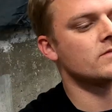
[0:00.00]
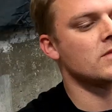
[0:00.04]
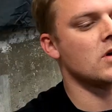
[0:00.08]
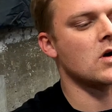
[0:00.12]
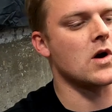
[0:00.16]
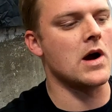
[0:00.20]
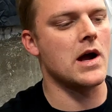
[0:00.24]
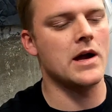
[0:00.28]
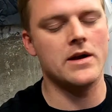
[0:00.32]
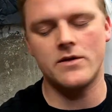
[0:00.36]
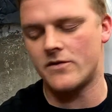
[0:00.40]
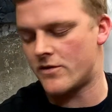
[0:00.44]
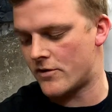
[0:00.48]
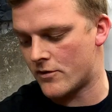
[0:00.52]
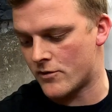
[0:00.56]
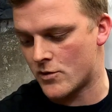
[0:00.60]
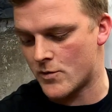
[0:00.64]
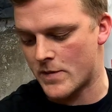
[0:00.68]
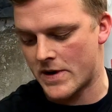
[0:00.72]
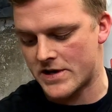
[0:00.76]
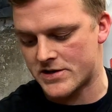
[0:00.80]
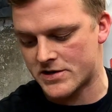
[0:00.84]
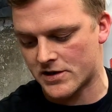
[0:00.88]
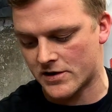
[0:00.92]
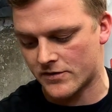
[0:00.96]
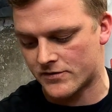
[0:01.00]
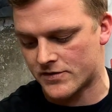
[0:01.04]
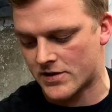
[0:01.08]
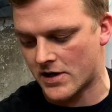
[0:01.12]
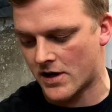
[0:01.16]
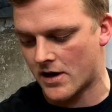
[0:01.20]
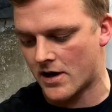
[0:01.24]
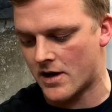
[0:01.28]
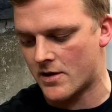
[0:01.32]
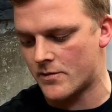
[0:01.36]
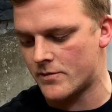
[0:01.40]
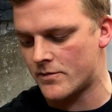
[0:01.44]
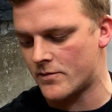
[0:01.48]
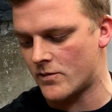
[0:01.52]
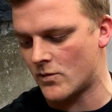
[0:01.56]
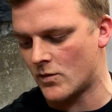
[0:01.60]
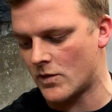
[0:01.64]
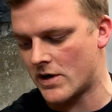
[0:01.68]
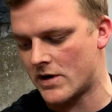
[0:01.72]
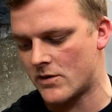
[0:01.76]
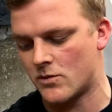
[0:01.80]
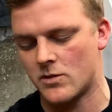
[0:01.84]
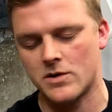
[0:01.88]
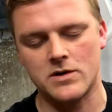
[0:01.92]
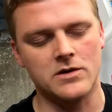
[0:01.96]
Alright, through the magic of time,
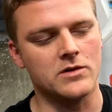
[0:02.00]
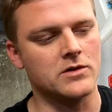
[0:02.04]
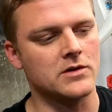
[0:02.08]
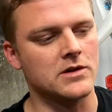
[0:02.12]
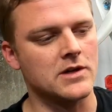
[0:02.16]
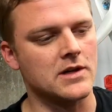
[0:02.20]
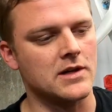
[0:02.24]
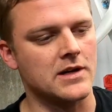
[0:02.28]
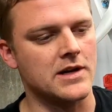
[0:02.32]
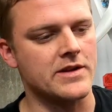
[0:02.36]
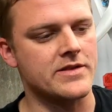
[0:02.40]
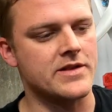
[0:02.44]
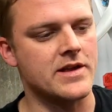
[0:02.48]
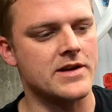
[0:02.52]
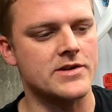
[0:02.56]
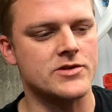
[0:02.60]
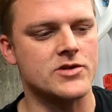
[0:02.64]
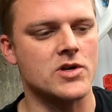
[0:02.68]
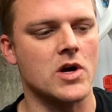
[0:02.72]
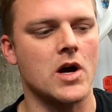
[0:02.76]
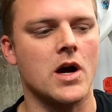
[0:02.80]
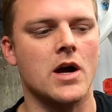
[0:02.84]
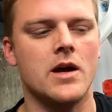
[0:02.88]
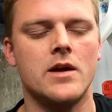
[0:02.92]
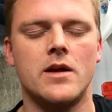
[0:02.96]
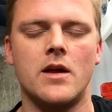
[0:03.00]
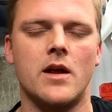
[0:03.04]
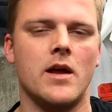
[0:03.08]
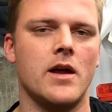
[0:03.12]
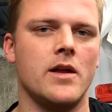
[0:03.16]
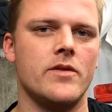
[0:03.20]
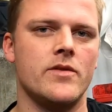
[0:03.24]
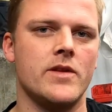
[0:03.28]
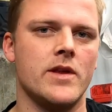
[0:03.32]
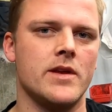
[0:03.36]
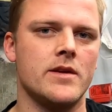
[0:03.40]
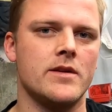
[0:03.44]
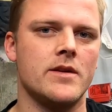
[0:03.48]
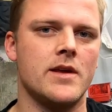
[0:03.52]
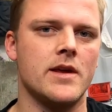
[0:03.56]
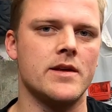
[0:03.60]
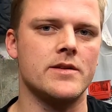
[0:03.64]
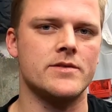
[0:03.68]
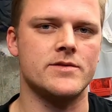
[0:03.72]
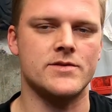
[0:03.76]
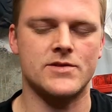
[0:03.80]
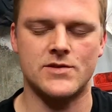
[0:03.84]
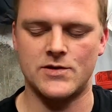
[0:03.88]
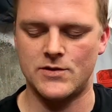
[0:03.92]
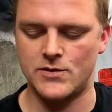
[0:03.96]
we will let that dry and then
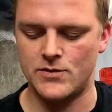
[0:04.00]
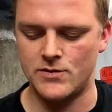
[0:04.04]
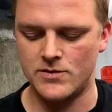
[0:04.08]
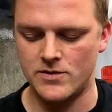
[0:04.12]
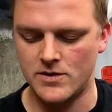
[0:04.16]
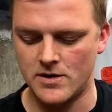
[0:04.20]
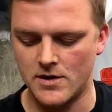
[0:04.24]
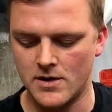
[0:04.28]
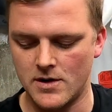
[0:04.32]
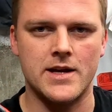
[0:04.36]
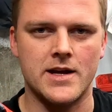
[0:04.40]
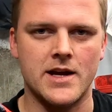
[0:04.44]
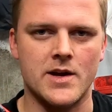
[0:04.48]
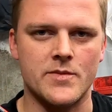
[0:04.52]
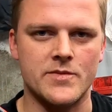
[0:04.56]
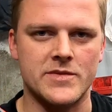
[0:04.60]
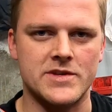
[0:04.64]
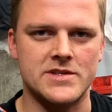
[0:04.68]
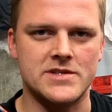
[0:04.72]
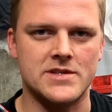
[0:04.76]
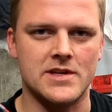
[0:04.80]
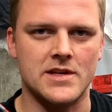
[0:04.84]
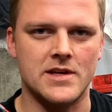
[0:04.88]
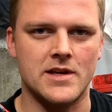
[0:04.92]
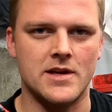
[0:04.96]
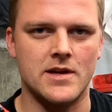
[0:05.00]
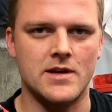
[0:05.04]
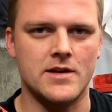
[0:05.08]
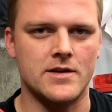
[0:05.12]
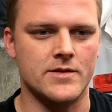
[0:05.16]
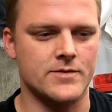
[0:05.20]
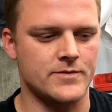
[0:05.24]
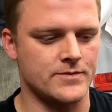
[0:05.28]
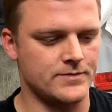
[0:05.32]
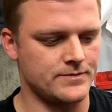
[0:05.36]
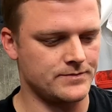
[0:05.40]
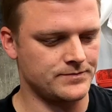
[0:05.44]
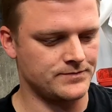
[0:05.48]
get to heating up this thing here.